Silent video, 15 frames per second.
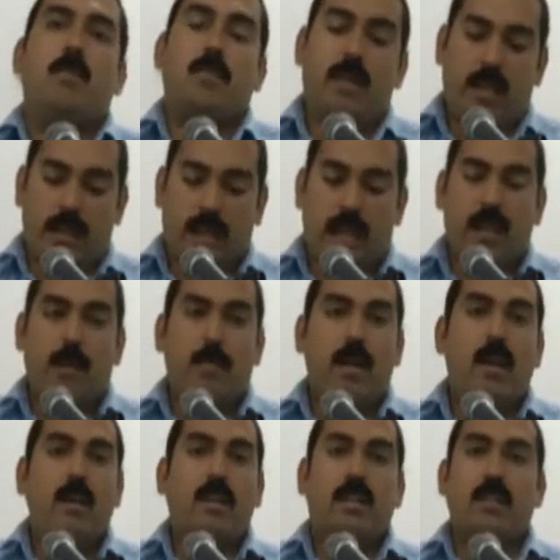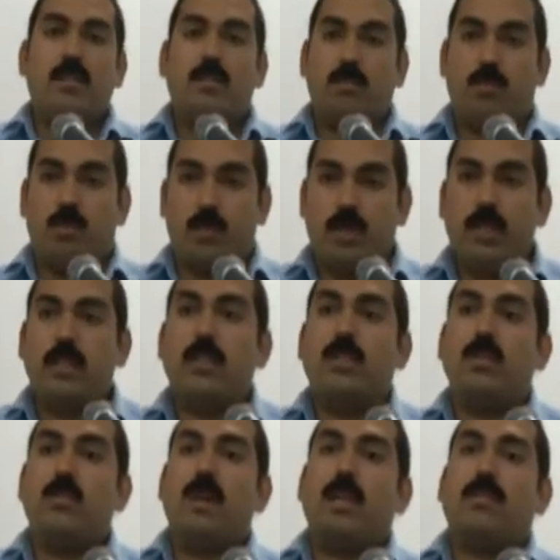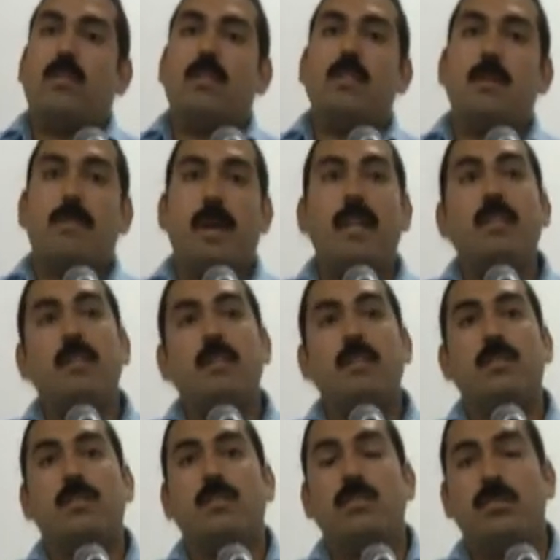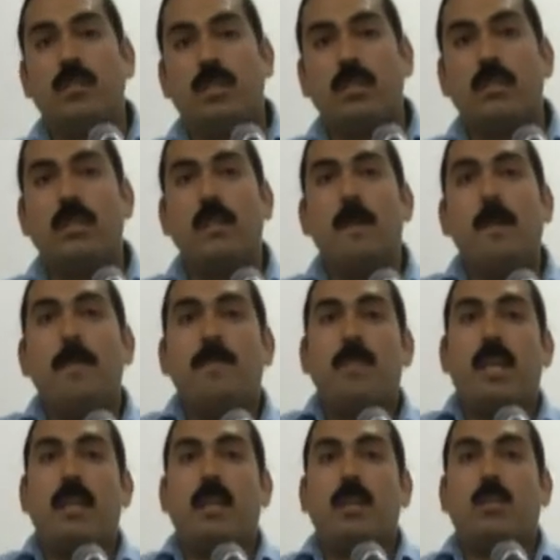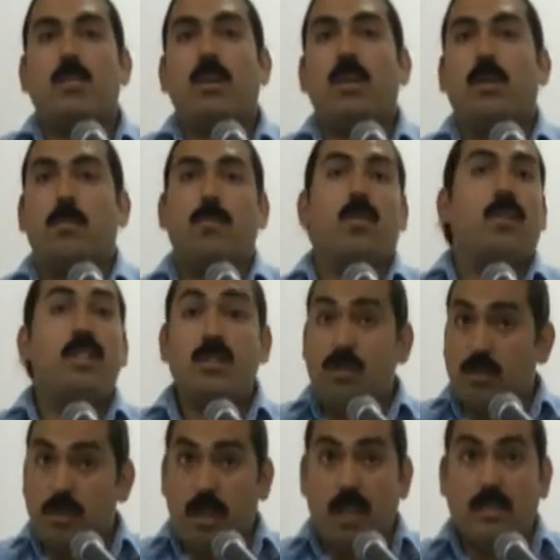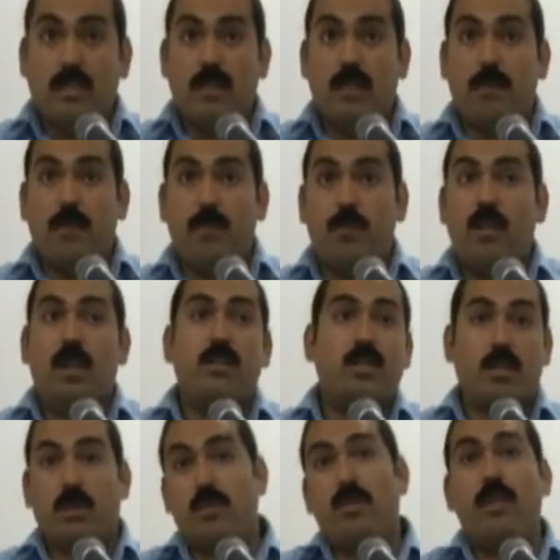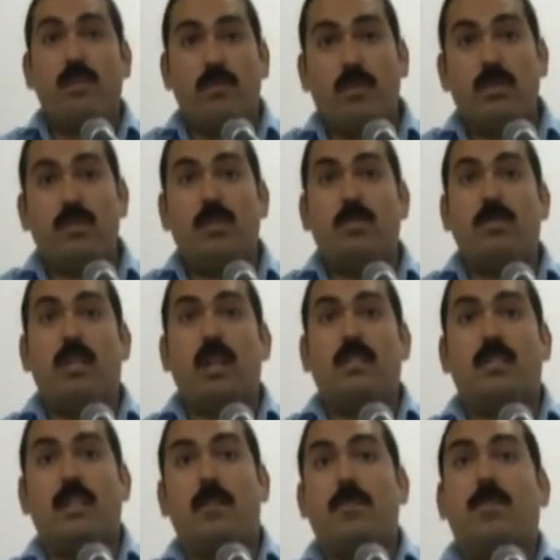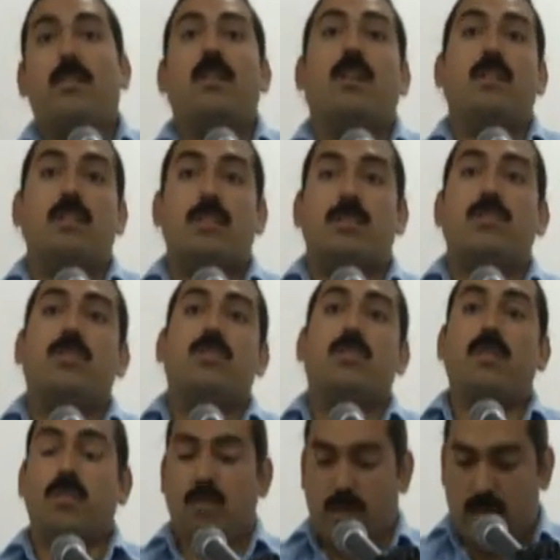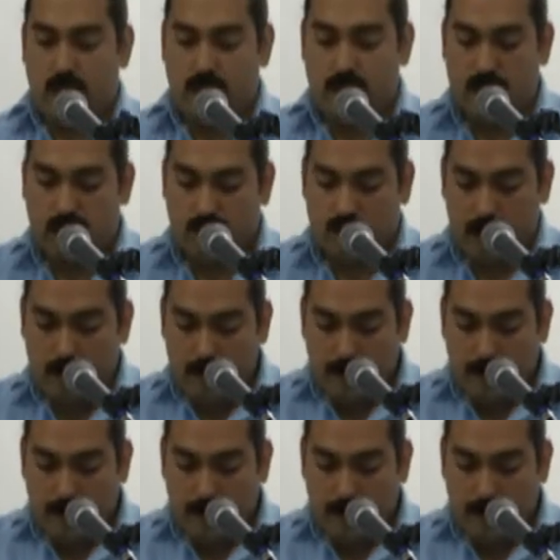But in Latin America, it's really the U.S. are independent institutions that the police do not step foot on, security forces do not step foot on, it's student organizations.